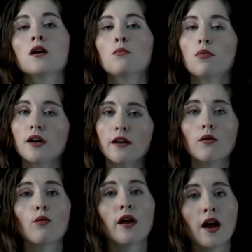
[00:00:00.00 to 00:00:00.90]
But
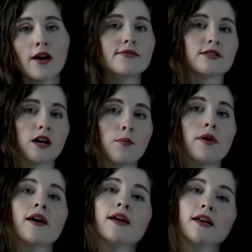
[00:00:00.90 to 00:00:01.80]
we have some
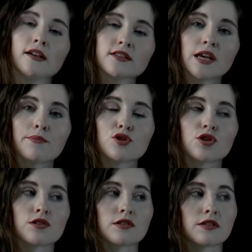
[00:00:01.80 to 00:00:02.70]

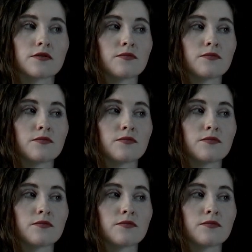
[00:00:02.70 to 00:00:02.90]
exceptions.